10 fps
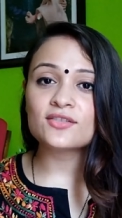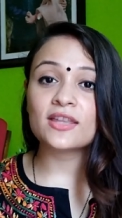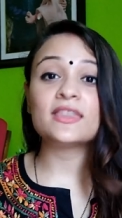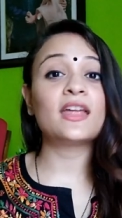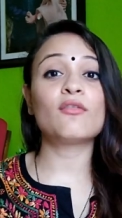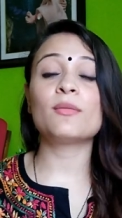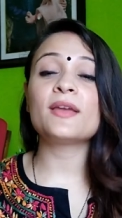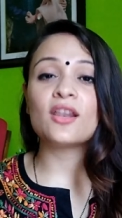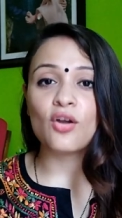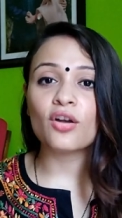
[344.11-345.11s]
So, and there will
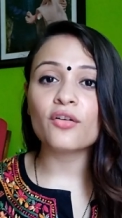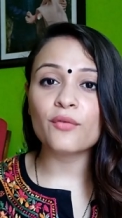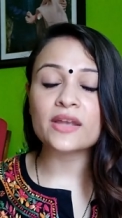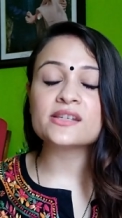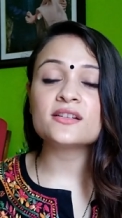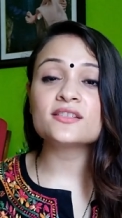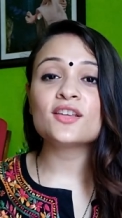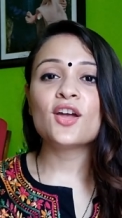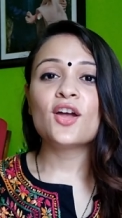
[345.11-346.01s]
be a lot of vendors,